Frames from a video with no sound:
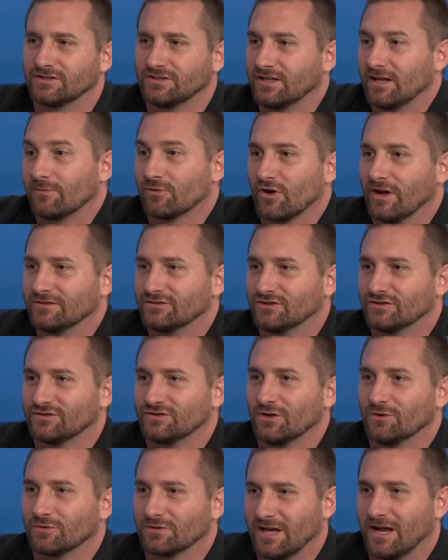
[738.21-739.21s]
The Democrats just
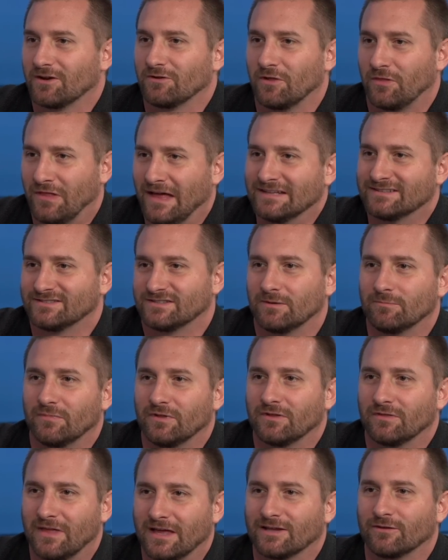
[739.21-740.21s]
don't care that that's
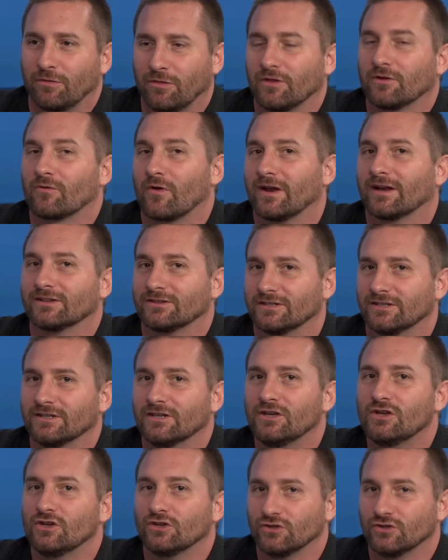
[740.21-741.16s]
something they could theoretically